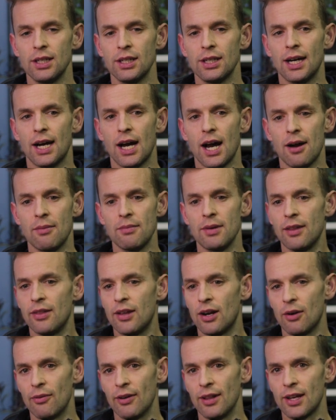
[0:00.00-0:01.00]
And then
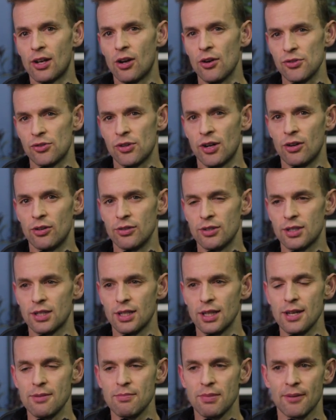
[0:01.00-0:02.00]
I really concentrated on
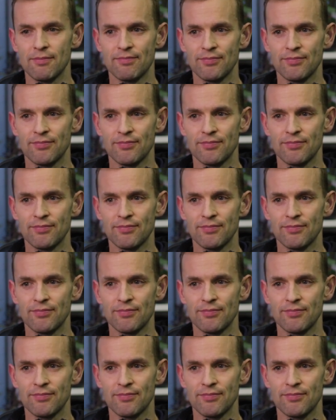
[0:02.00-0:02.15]
sleep.